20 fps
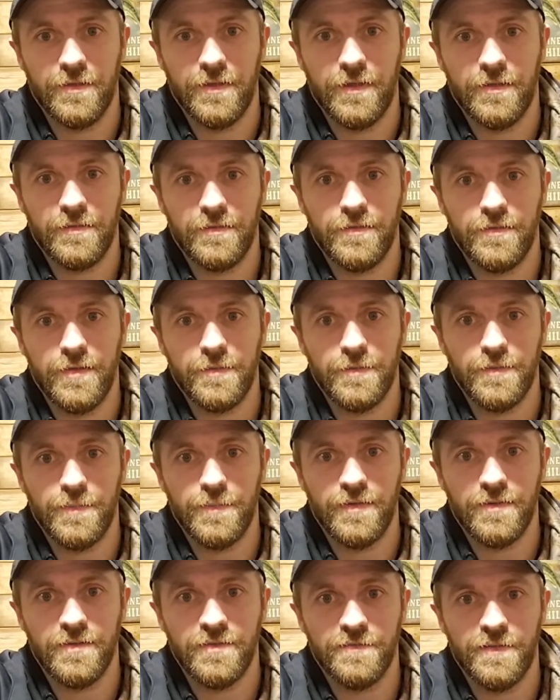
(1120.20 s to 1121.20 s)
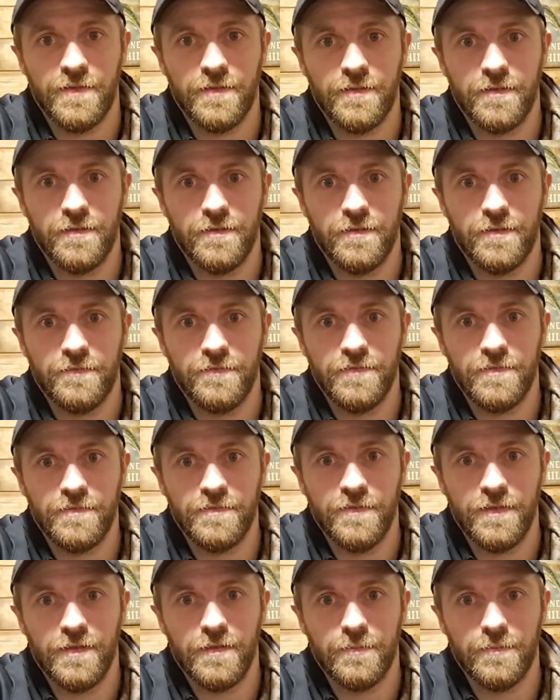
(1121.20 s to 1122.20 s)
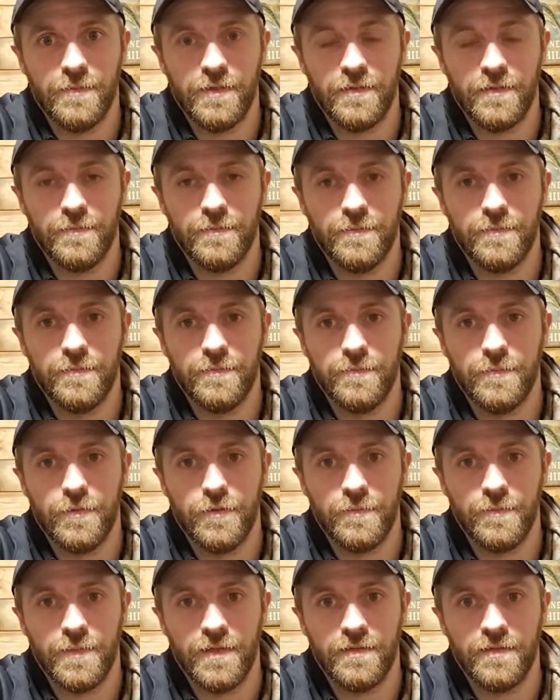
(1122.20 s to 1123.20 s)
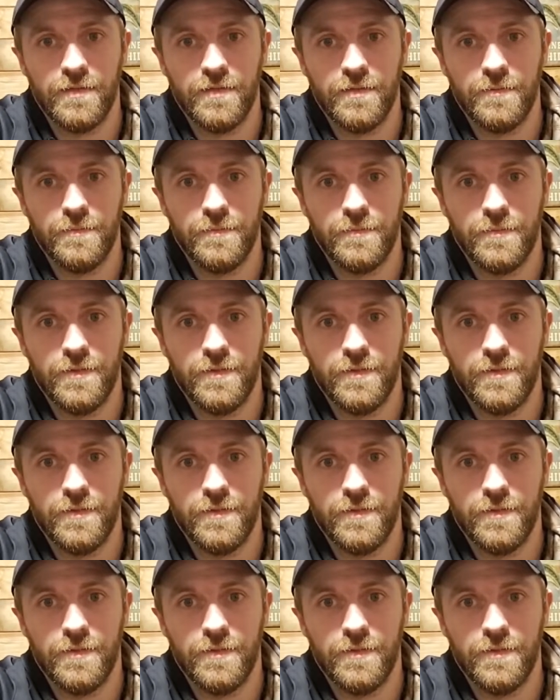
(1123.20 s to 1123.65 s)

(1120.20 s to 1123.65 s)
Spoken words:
Anthony, I'm a Bears fan and Dolphins fan, but both my team.